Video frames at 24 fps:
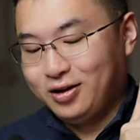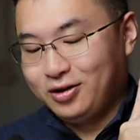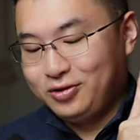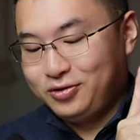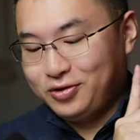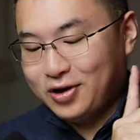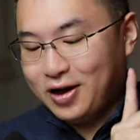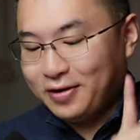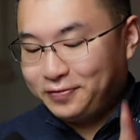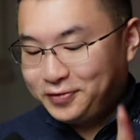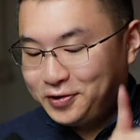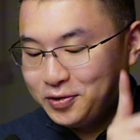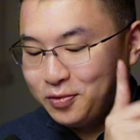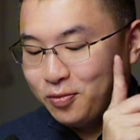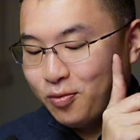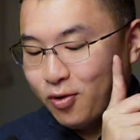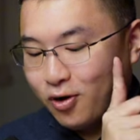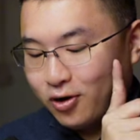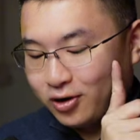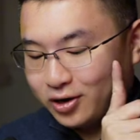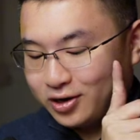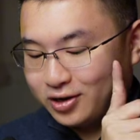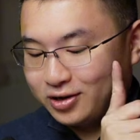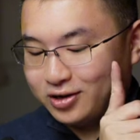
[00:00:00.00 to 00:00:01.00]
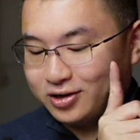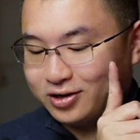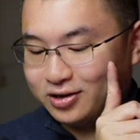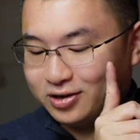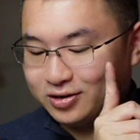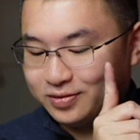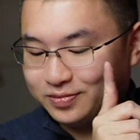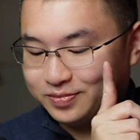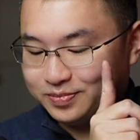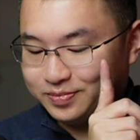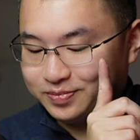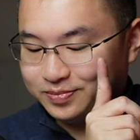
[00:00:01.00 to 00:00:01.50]
you have to work
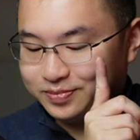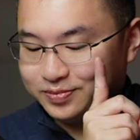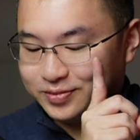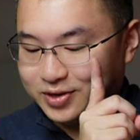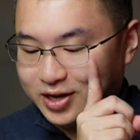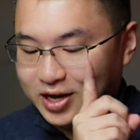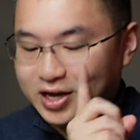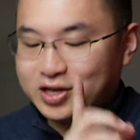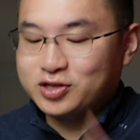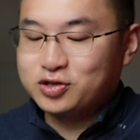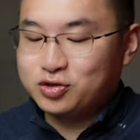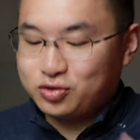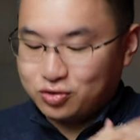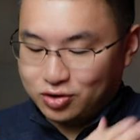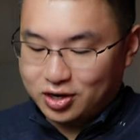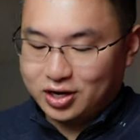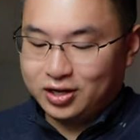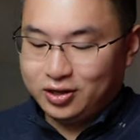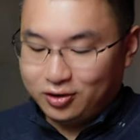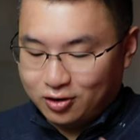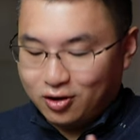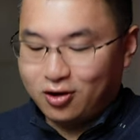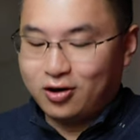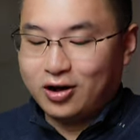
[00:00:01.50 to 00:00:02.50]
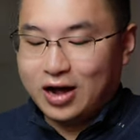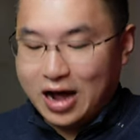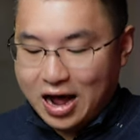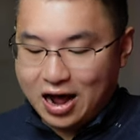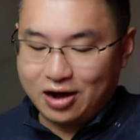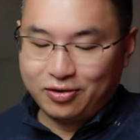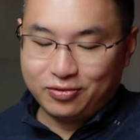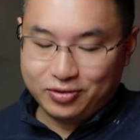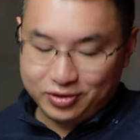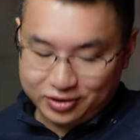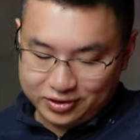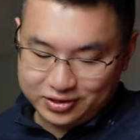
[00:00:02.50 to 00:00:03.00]
extra long
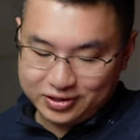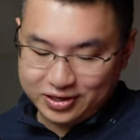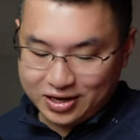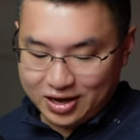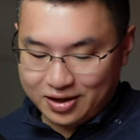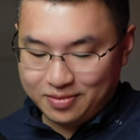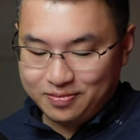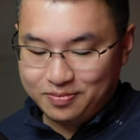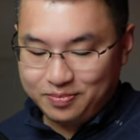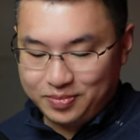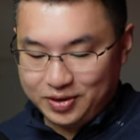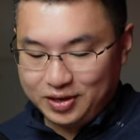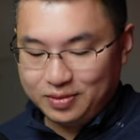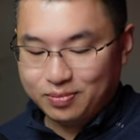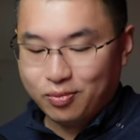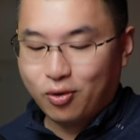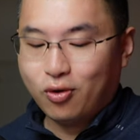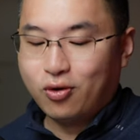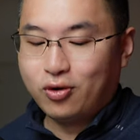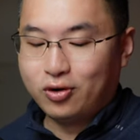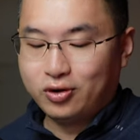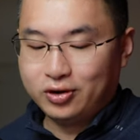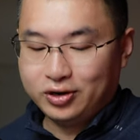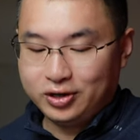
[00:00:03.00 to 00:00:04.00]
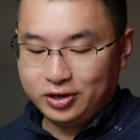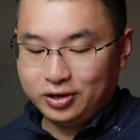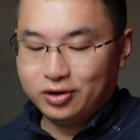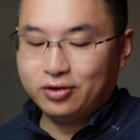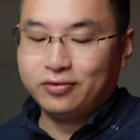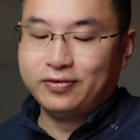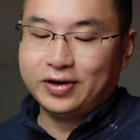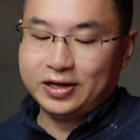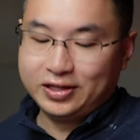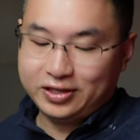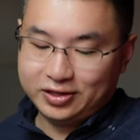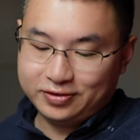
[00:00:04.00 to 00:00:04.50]
hours and be more
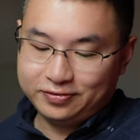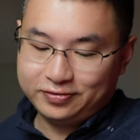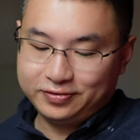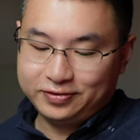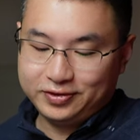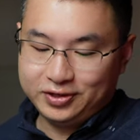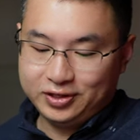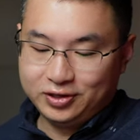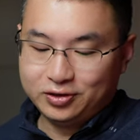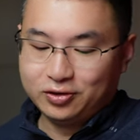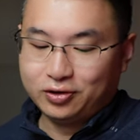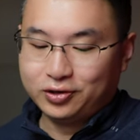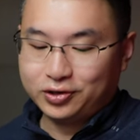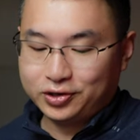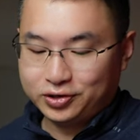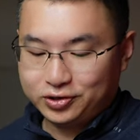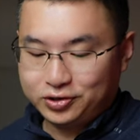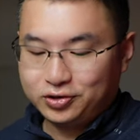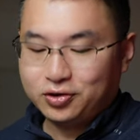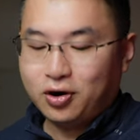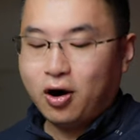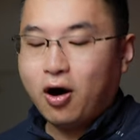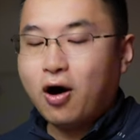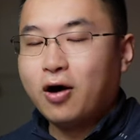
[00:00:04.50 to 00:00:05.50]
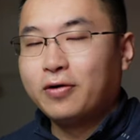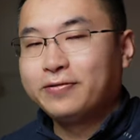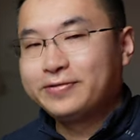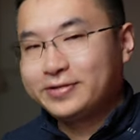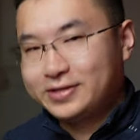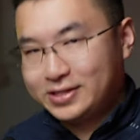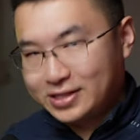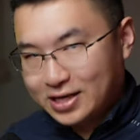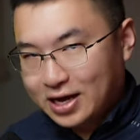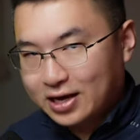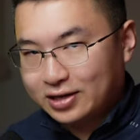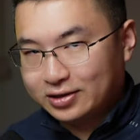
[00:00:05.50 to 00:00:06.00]
innovative in order to
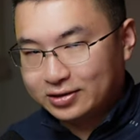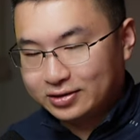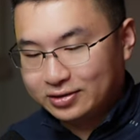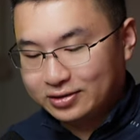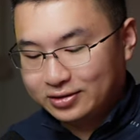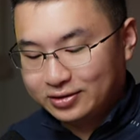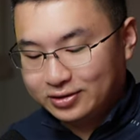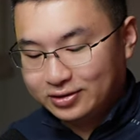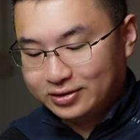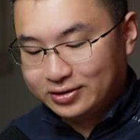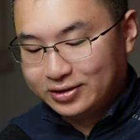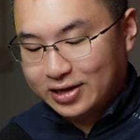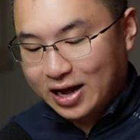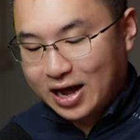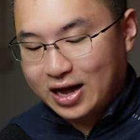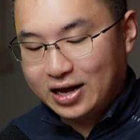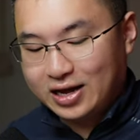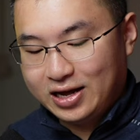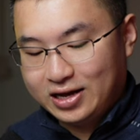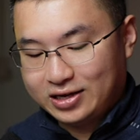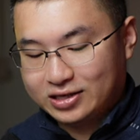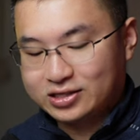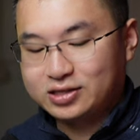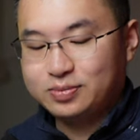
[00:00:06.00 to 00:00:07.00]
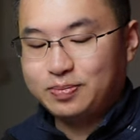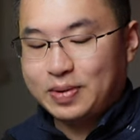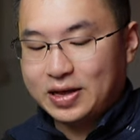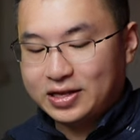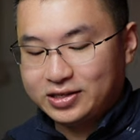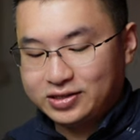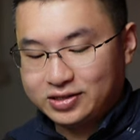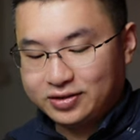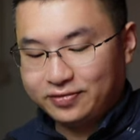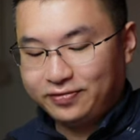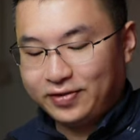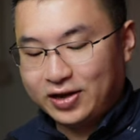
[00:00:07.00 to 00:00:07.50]
offset that
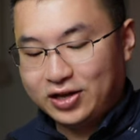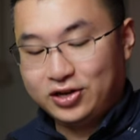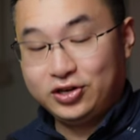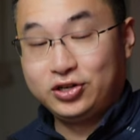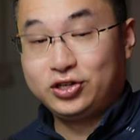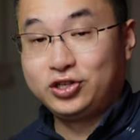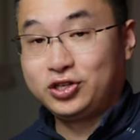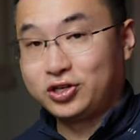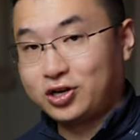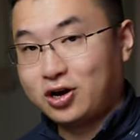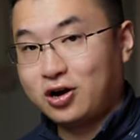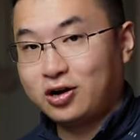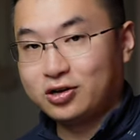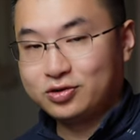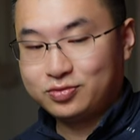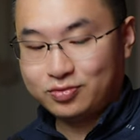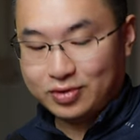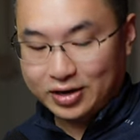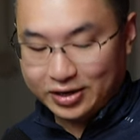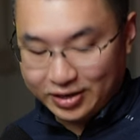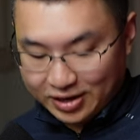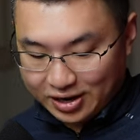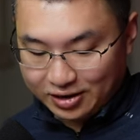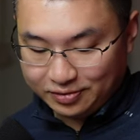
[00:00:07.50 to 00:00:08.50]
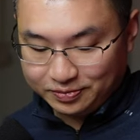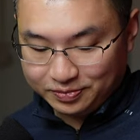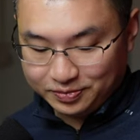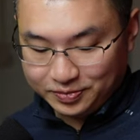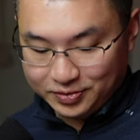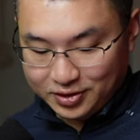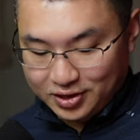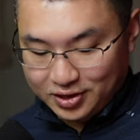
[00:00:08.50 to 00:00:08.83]
expensive energy cost right now.